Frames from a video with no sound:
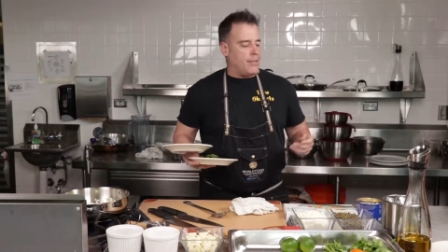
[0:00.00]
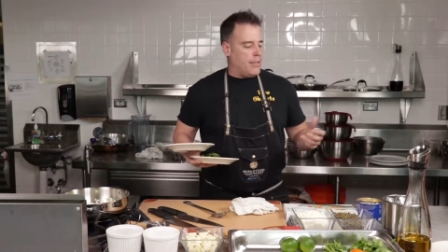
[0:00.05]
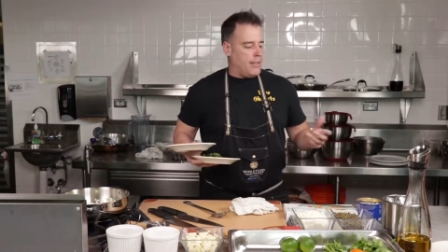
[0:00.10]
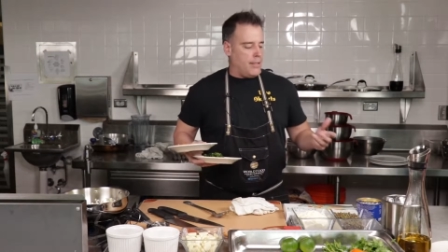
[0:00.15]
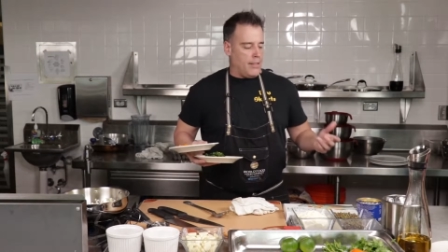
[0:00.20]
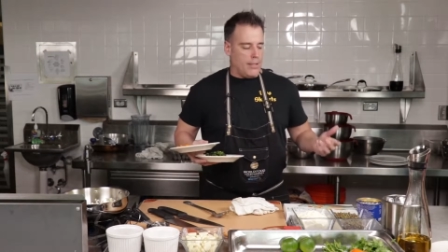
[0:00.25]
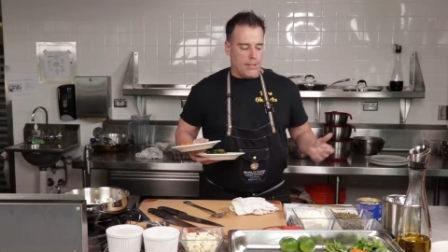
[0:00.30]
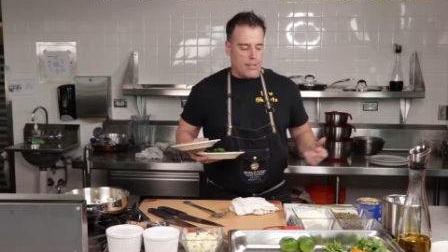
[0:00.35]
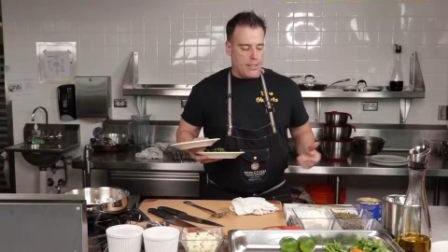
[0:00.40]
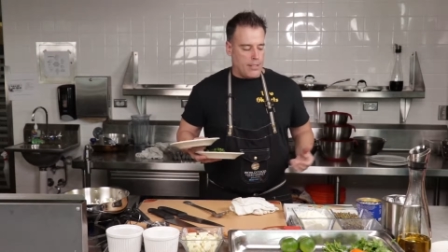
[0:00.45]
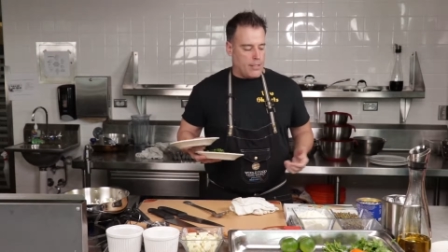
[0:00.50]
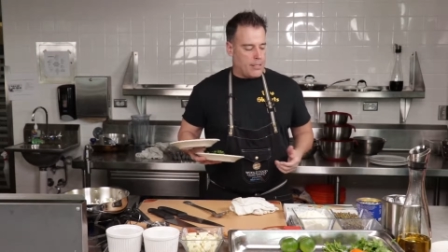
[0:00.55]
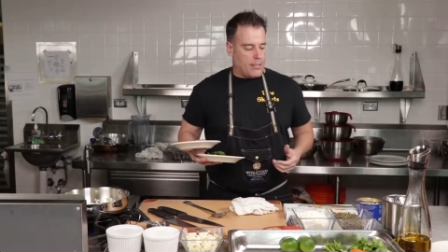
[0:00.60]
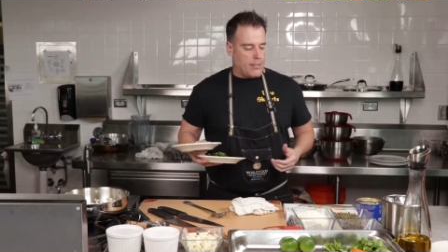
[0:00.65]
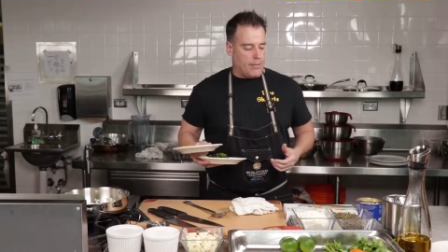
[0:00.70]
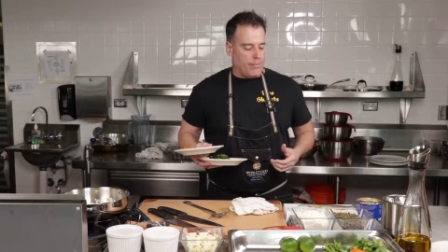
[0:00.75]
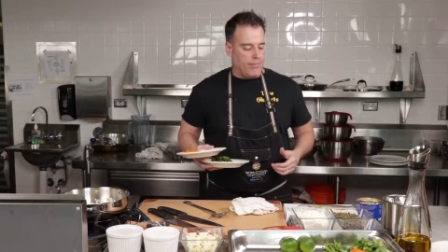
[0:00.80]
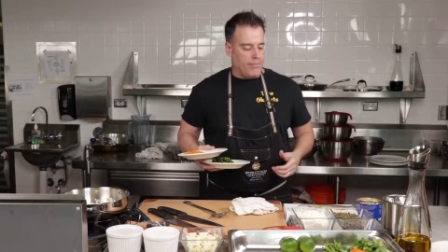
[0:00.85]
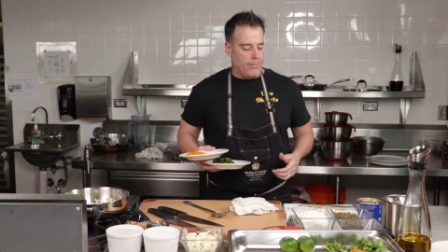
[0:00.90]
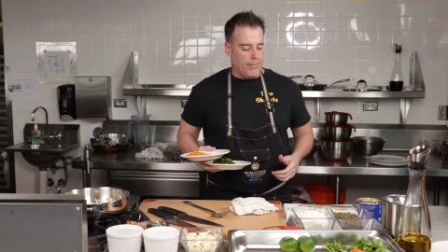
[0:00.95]

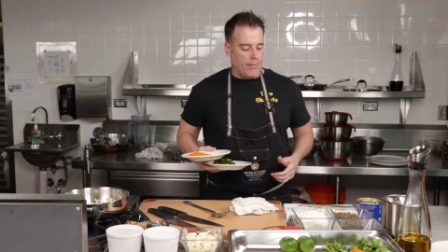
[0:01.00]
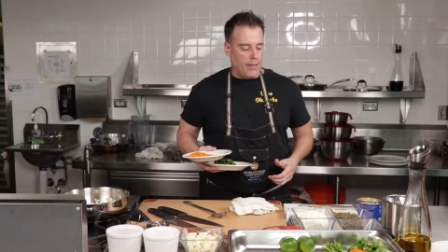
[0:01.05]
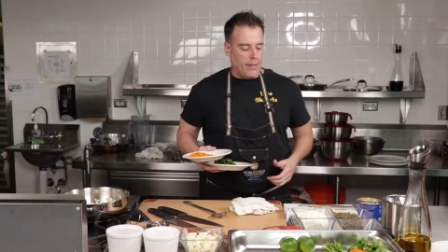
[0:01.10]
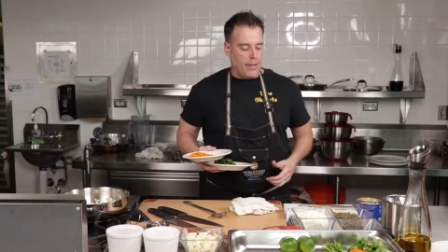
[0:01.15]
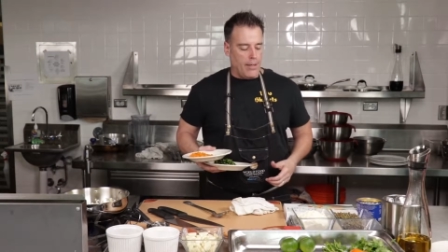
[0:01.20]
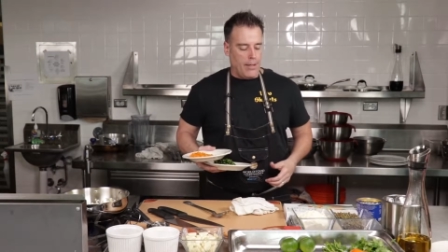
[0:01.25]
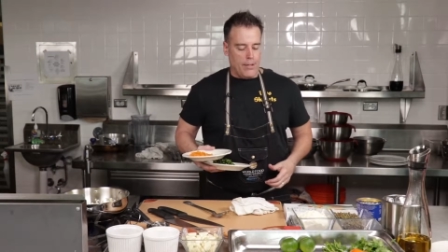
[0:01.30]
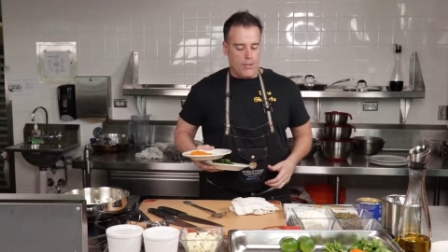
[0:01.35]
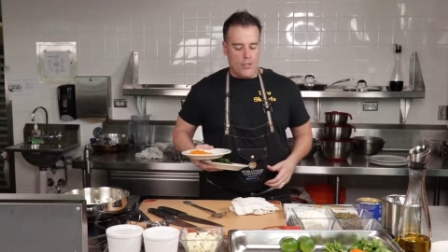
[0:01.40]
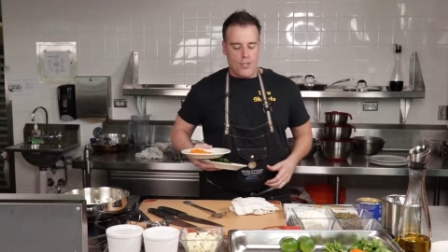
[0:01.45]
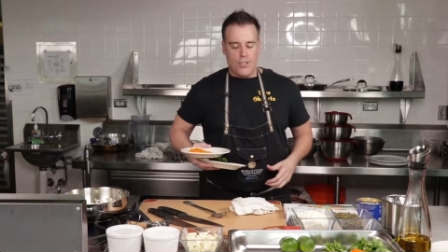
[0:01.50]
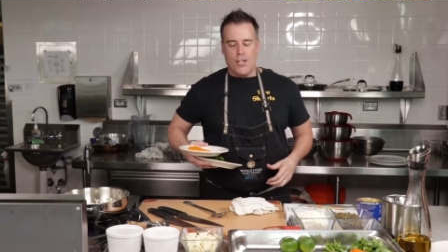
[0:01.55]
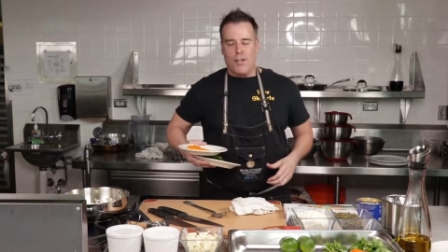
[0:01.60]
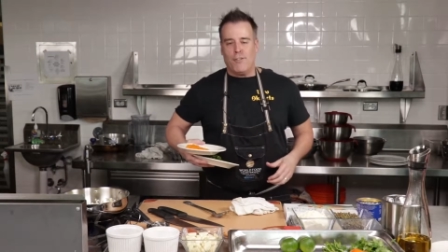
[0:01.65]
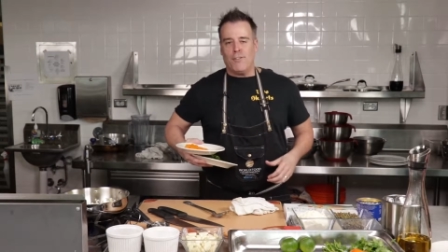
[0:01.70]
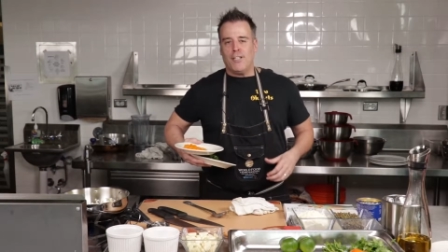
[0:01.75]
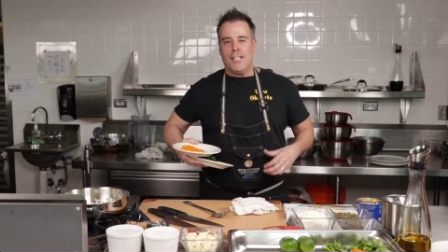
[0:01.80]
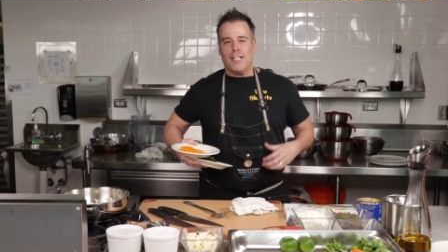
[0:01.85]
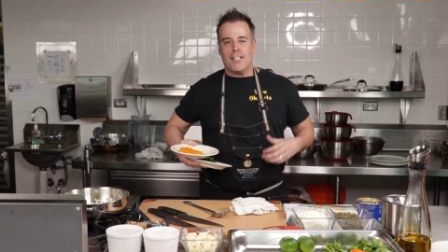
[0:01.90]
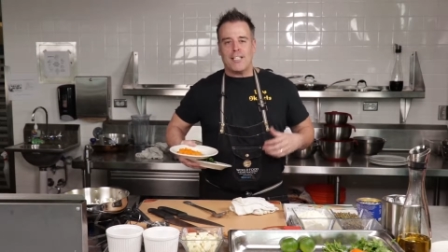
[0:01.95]
is just
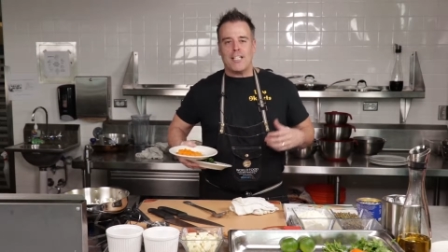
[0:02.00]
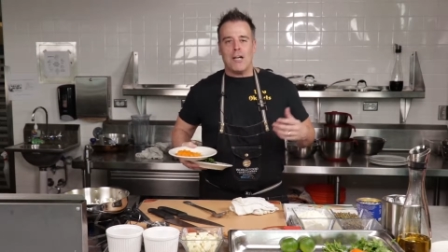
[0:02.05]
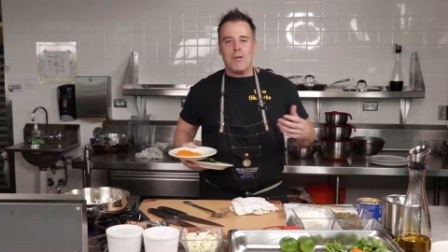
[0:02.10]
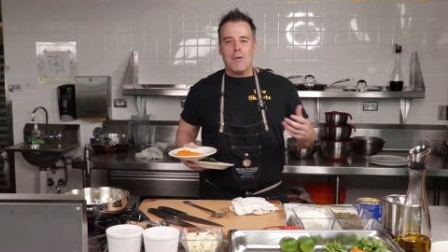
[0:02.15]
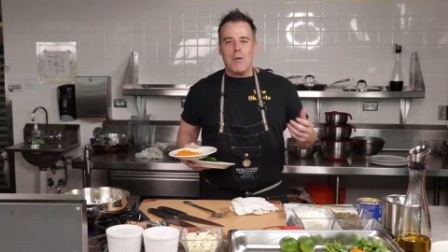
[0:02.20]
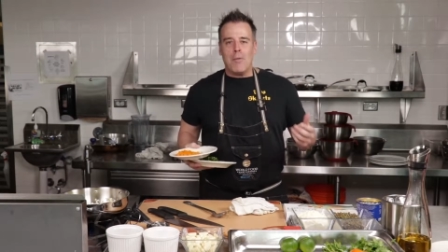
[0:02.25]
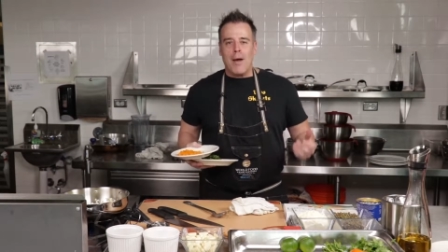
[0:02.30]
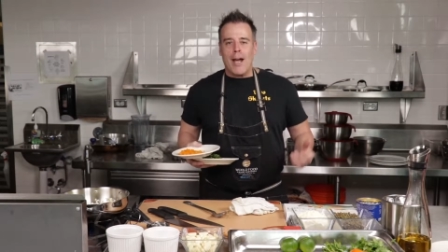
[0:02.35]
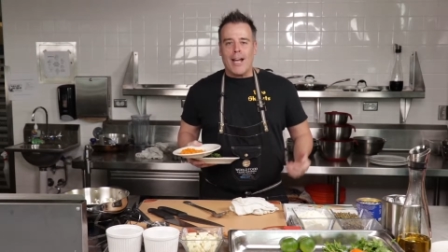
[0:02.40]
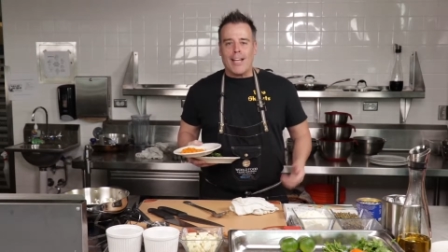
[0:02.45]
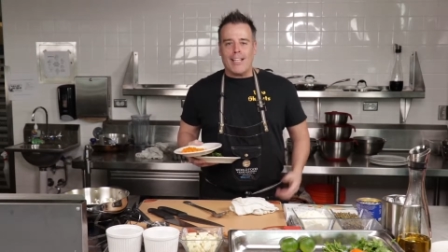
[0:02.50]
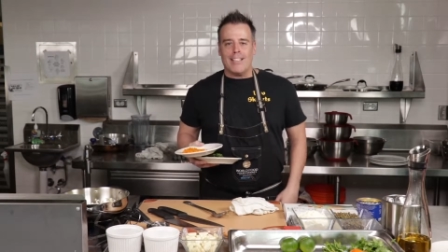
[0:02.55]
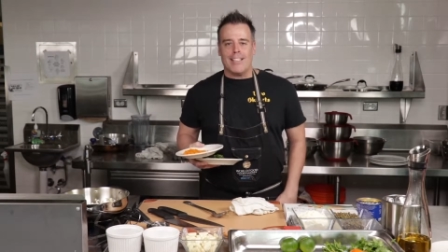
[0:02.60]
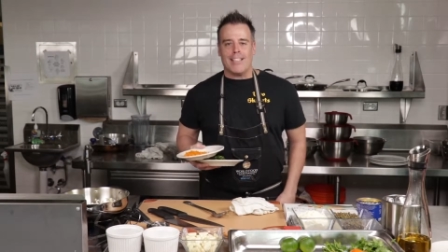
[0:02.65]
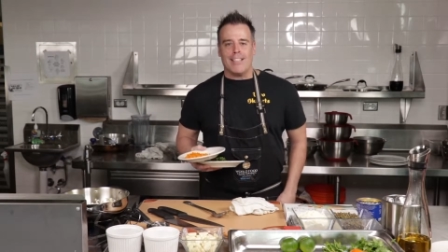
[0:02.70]
everything is coming back in